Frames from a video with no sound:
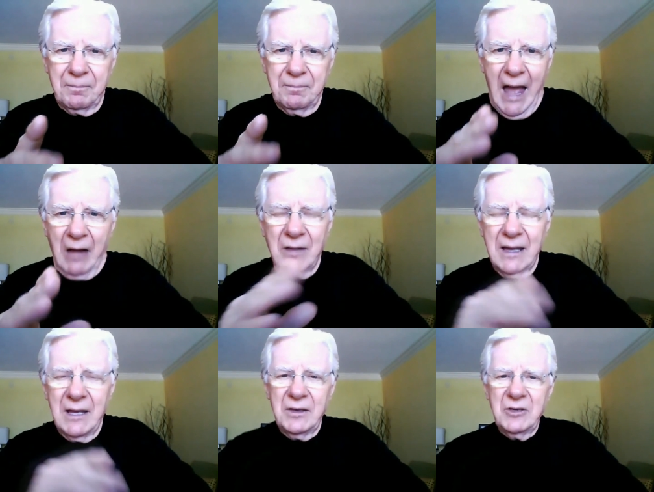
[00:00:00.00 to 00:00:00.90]

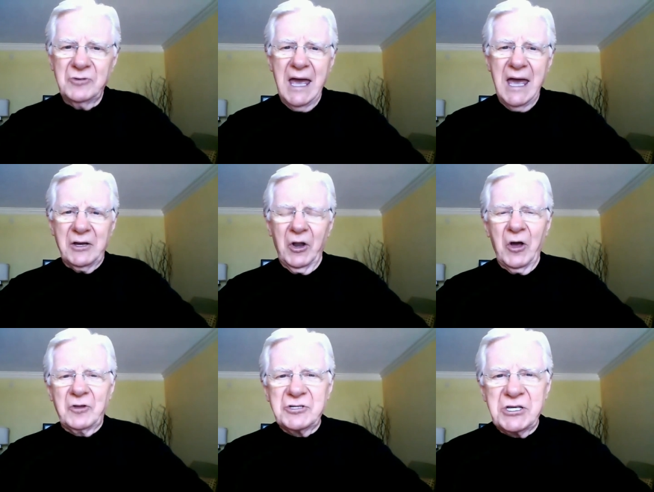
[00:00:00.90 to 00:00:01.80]
Now, you take a
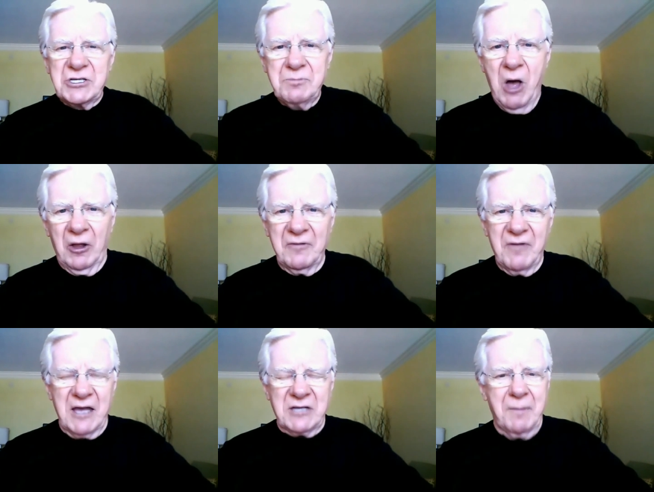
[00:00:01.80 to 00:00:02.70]
look, there's a small
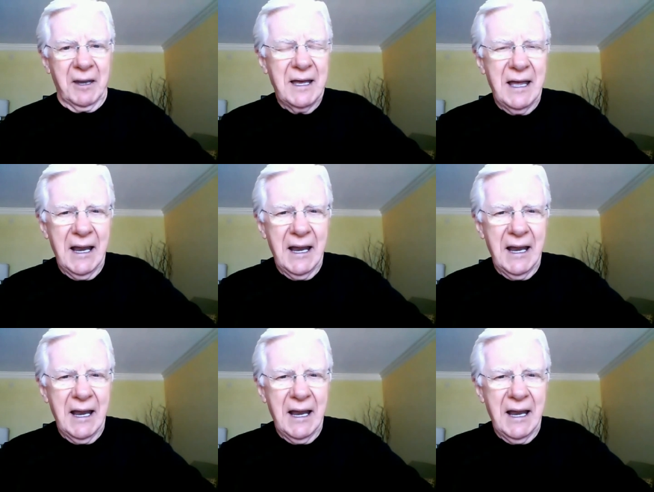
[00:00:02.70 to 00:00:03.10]
investment.